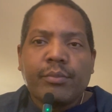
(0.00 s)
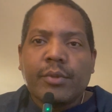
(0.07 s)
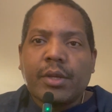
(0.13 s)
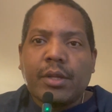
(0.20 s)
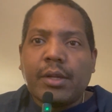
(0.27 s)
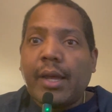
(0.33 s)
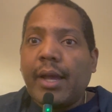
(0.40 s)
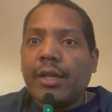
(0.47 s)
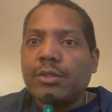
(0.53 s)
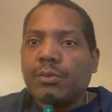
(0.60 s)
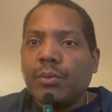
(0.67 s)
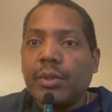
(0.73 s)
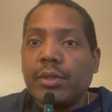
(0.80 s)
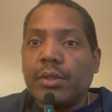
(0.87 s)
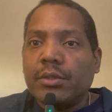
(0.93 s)
class
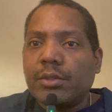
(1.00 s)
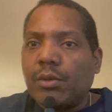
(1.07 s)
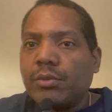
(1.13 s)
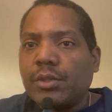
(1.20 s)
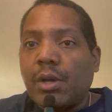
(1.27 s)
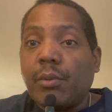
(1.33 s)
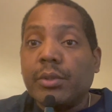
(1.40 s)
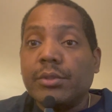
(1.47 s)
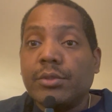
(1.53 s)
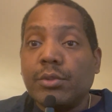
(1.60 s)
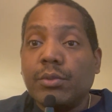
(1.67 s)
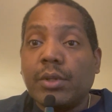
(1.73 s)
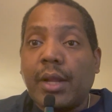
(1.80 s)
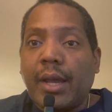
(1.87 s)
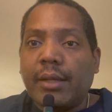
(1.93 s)
with it, so it was always
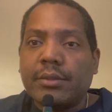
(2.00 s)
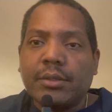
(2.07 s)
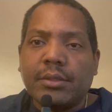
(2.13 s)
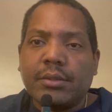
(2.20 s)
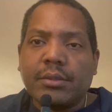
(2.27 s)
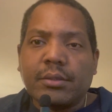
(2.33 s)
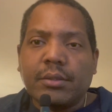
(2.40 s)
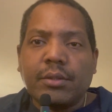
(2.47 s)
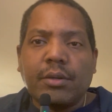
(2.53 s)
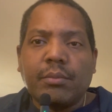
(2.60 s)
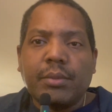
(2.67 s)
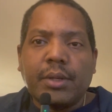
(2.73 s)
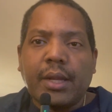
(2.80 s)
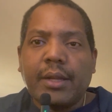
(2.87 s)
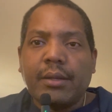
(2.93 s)
2 classes,
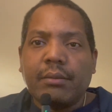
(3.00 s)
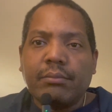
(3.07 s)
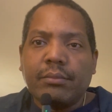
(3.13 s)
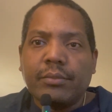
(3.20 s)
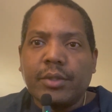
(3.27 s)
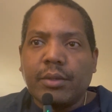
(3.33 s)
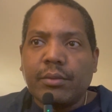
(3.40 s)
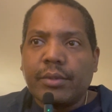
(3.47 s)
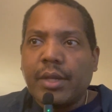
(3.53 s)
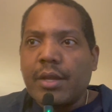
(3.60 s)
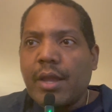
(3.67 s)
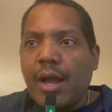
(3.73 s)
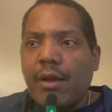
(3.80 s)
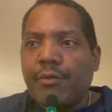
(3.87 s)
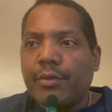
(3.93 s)
but like, thank
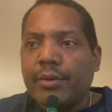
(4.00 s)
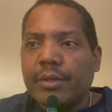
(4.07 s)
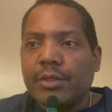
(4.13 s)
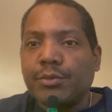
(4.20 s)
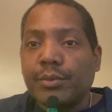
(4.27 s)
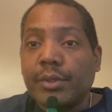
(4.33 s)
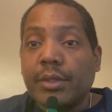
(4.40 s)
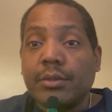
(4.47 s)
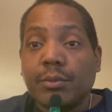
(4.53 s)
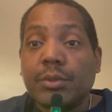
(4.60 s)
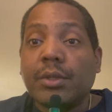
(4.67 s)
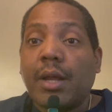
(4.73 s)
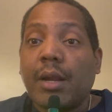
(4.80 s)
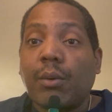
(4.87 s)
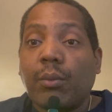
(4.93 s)
God for this one because it was
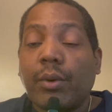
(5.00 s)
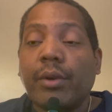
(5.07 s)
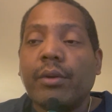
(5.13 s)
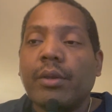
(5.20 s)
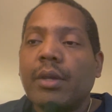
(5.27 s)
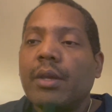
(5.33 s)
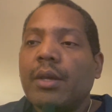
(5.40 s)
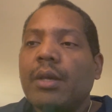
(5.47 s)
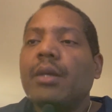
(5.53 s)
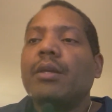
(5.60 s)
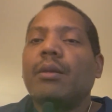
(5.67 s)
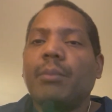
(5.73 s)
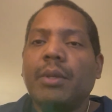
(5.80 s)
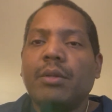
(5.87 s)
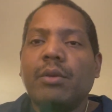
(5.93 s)
a lot of work.
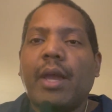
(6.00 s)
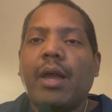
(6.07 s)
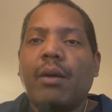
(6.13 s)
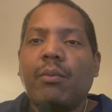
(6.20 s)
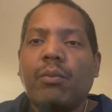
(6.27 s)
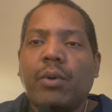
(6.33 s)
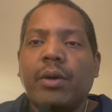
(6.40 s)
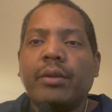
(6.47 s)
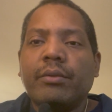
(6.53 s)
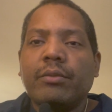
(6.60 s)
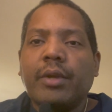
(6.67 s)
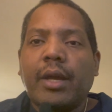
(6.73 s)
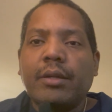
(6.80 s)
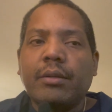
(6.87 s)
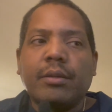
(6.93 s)
I mean, you had
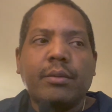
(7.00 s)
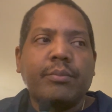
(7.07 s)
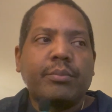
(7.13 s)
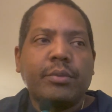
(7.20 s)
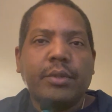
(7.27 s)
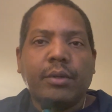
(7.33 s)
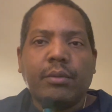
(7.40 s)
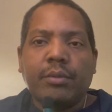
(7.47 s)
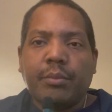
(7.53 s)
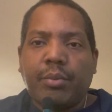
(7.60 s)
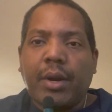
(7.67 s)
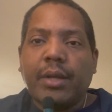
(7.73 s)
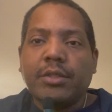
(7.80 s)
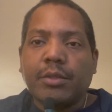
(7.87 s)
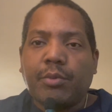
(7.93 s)
the
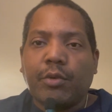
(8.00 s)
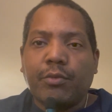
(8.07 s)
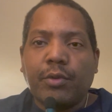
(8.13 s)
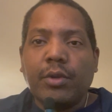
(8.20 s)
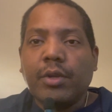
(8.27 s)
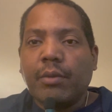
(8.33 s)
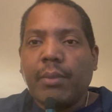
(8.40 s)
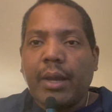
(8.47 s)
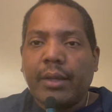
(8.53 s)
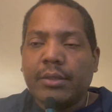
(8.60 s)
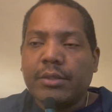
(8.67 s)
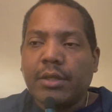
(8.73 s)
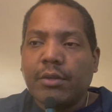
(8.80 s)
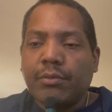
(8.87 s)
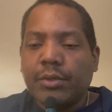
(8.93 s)
project portfolio by
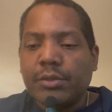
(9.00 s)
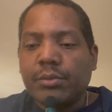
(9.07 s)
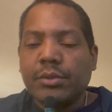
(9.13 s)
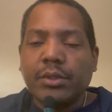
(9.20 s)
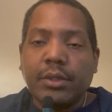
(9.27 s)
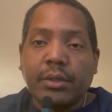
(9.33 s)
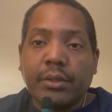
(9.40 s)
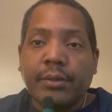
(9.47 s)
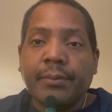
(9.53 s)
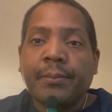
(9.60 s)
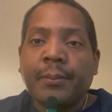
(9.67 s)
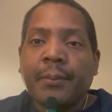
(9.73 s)
itself, which was good.